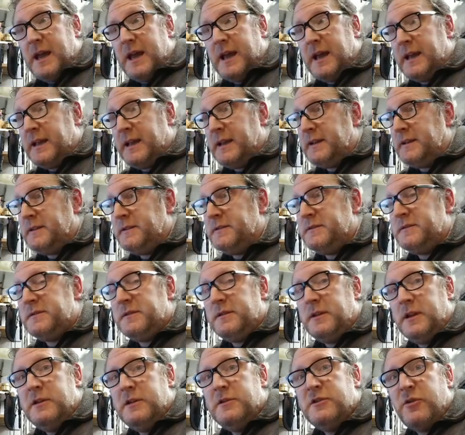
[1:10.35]
has
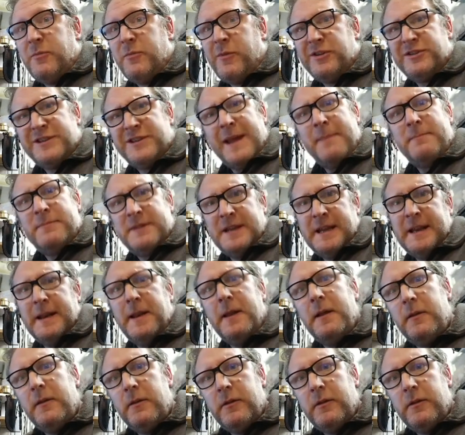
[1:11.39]
intercepted